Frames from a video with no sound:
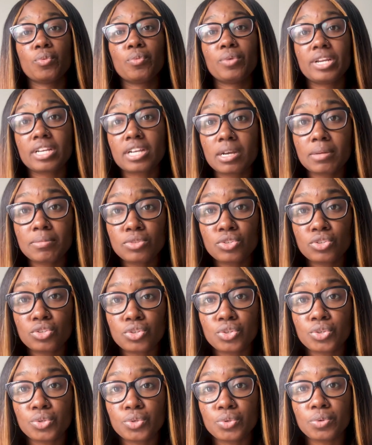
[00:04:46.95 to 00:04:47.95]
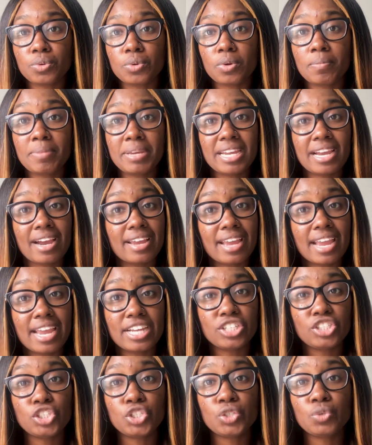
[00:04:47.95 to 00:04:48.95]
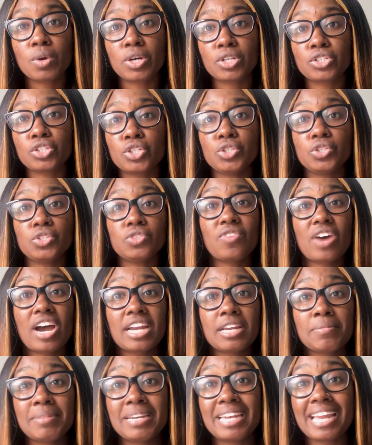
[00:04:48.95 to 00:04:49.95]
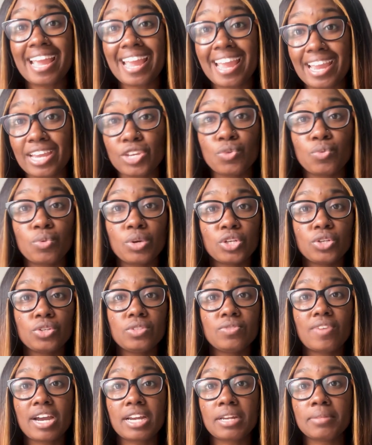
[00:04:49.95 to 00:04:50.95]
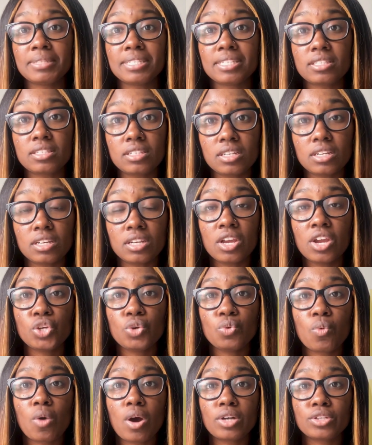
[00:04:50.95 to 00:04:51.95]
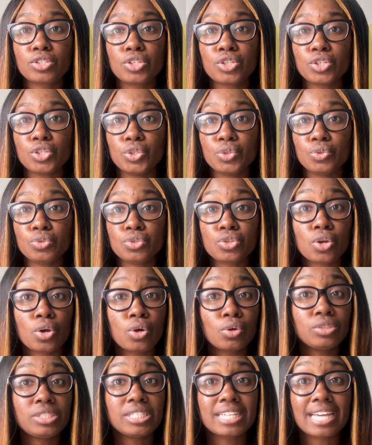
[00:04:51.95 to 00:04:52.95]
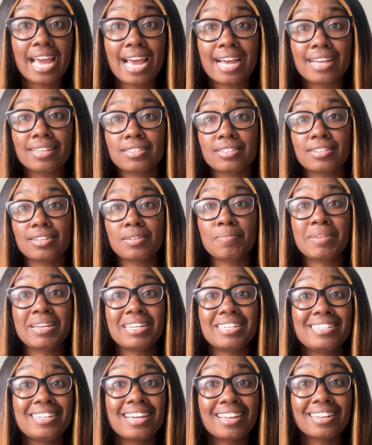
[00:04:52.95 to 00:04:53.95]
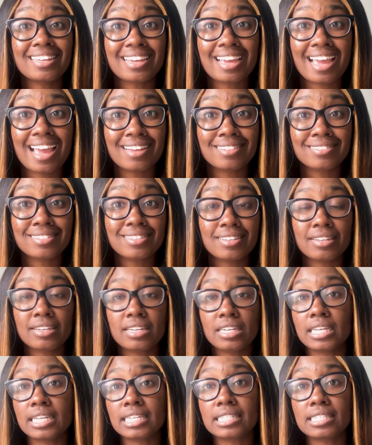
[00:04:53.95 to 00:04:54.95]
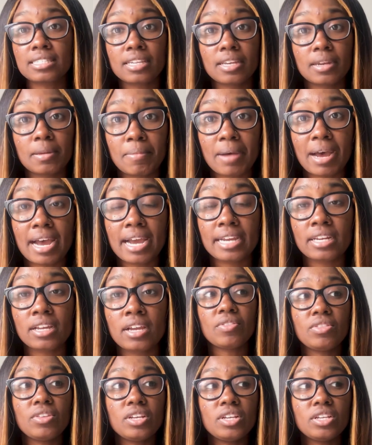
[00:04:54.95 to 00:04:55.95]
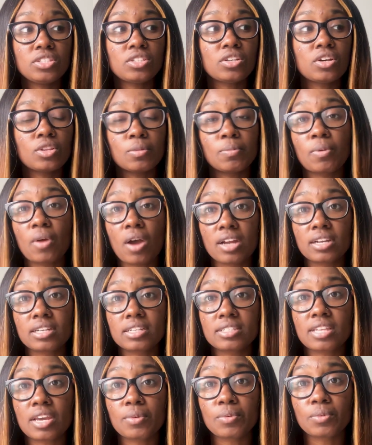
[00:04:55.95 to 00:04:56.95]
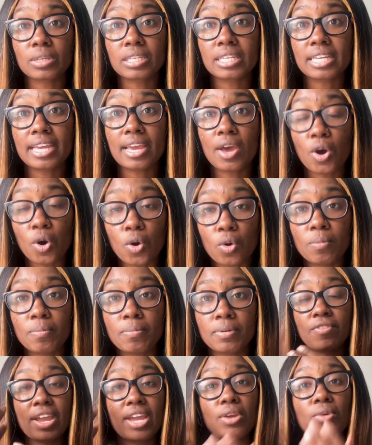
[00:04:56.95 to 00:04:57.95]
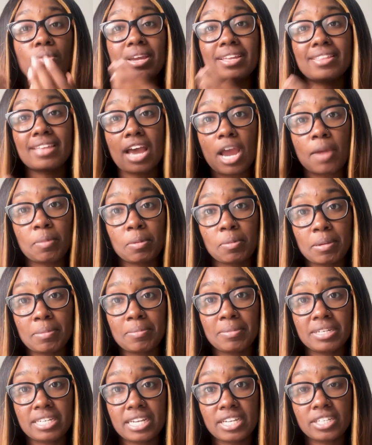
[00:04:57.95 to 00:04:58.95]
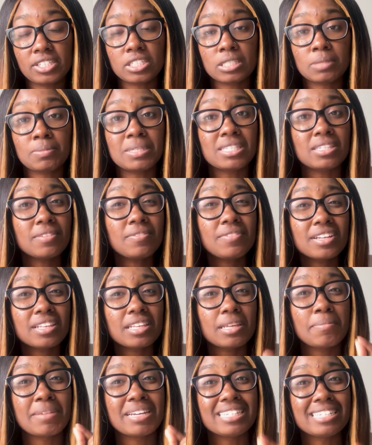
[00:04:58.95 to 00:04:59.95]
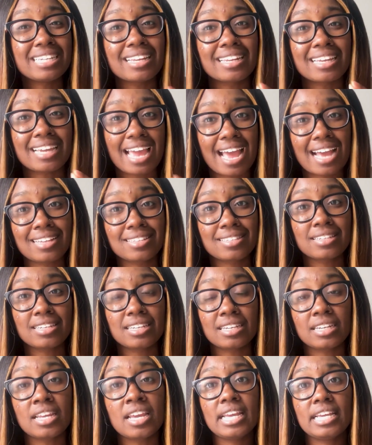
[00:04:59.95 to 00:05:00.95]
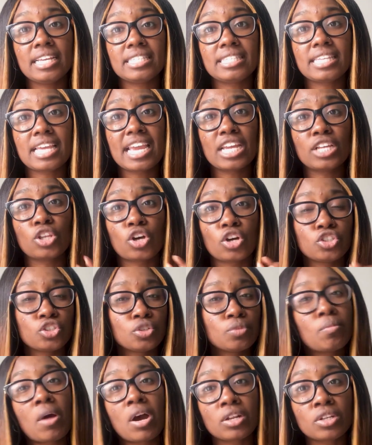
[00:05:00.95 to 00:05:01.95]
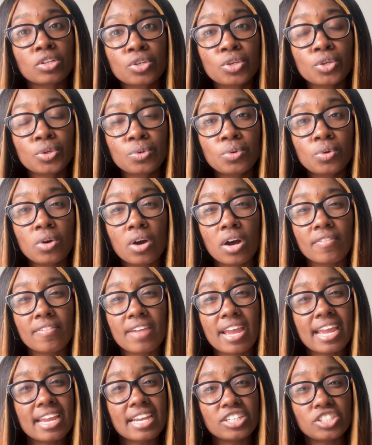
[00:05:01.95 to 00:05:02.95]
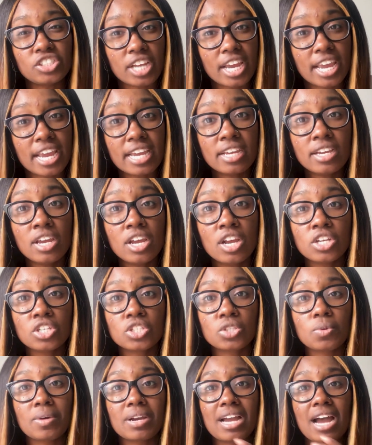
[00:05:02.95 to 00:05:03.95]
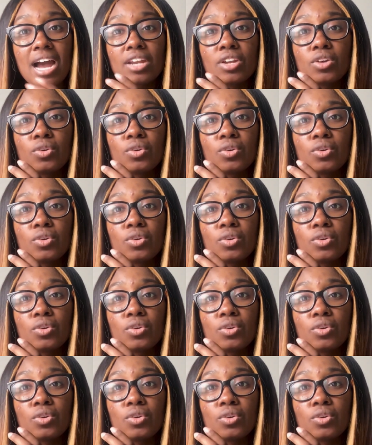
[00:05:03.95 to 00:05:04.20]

When it comes to PIH, you want to use vitamin A, you want to use vitamin C, you want to use kojic acid, mandelic acid, niacinamide. These are the products that really help fade away that hyperpigmentation. Specifically, mandelic acid is a larger molecule of AHA, so it kind